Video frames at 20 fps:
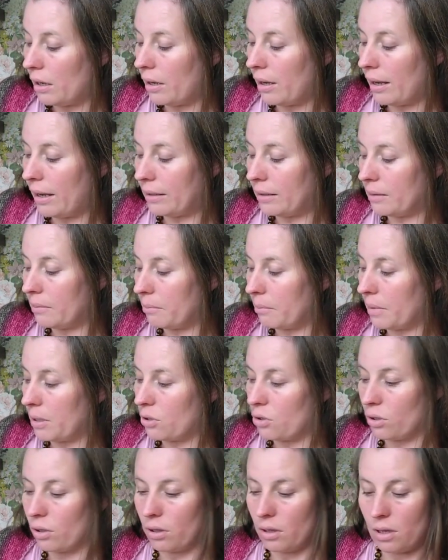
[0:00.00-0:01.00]
didn't
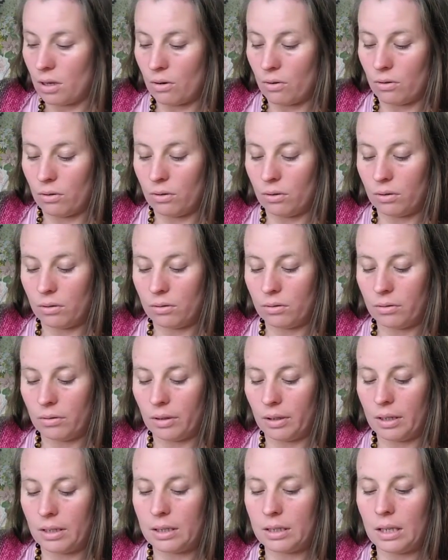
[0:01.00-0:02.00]
mention the yarn.
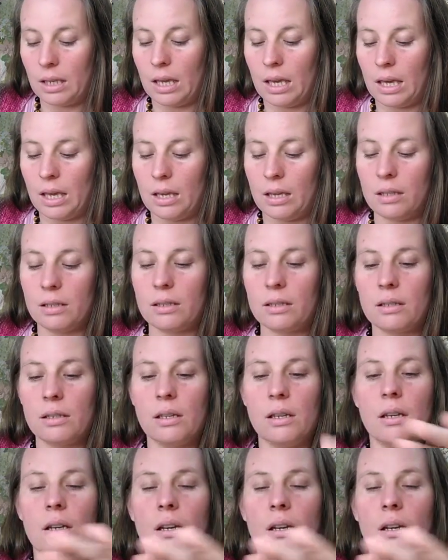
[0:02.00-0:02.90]
This is